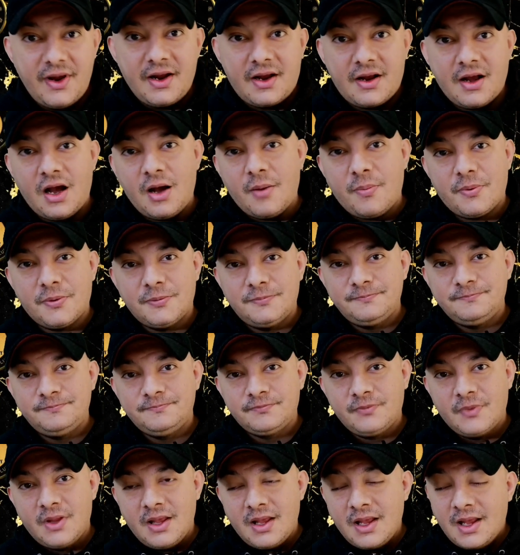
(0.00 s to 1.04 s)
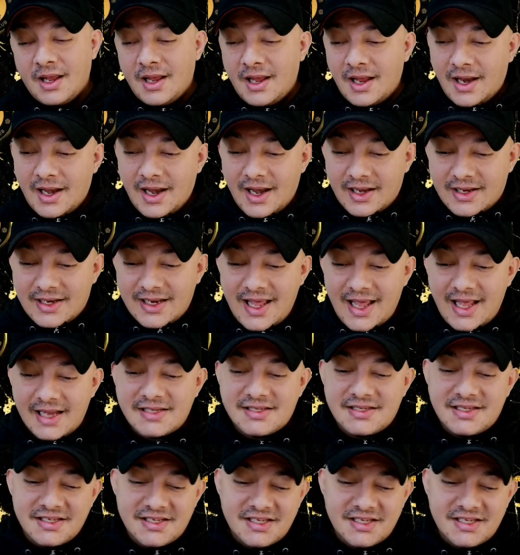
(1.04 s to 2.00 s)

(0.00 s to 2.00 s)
FA Cup. Lads,